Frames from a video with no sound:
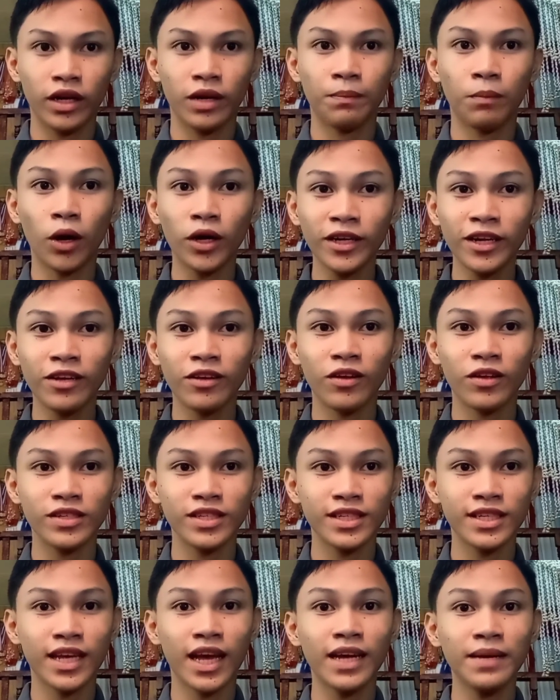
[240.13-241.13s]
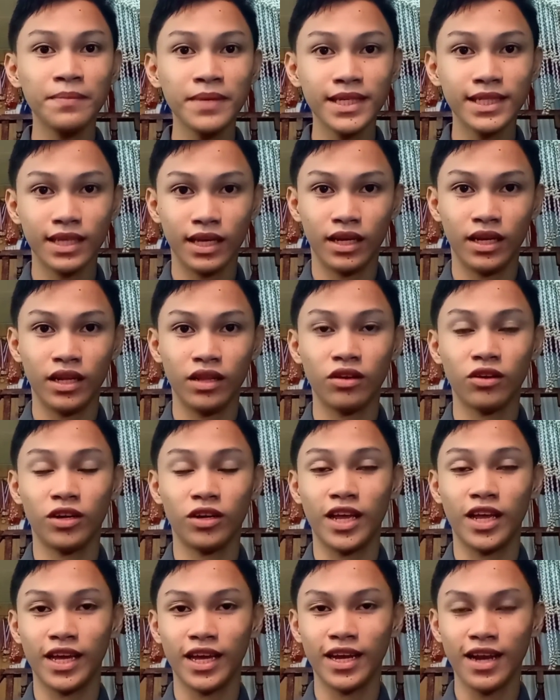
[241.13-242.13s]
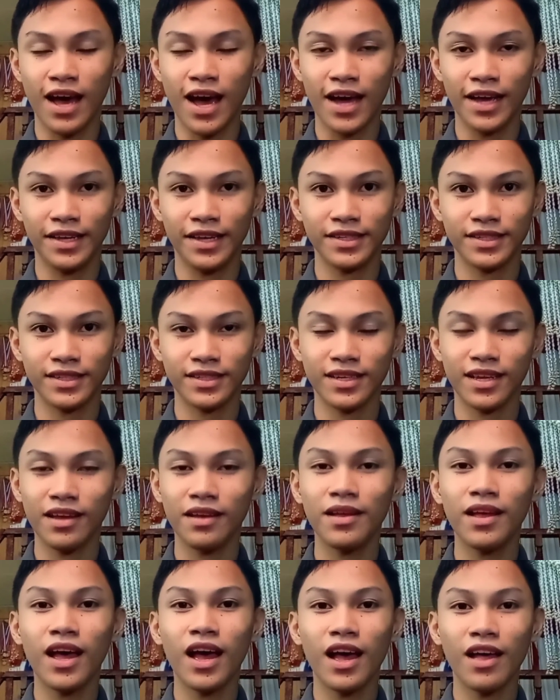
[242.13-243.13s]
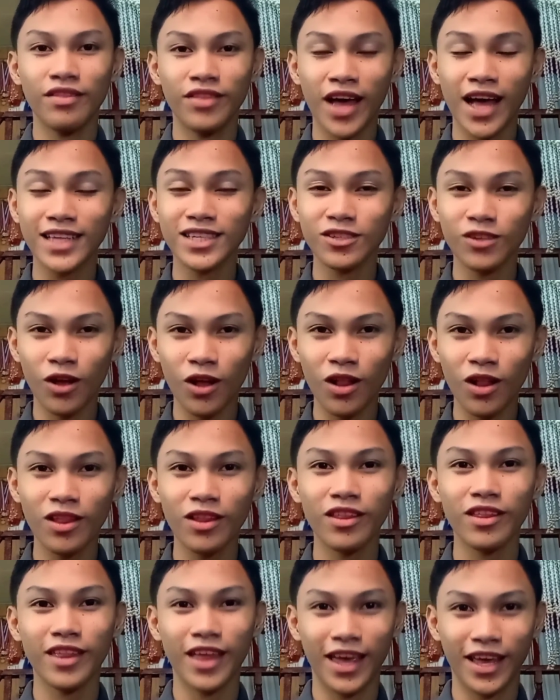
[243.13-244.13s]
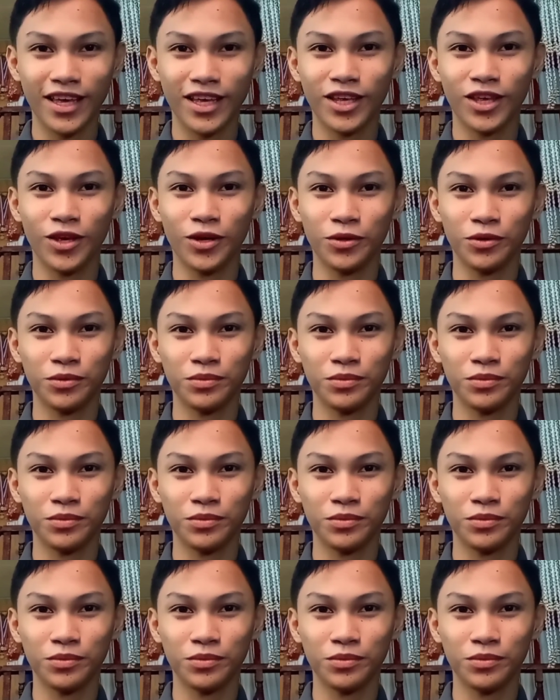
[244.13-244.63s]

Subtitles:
the particles can be seen in our naked eyes. That's all, thank you.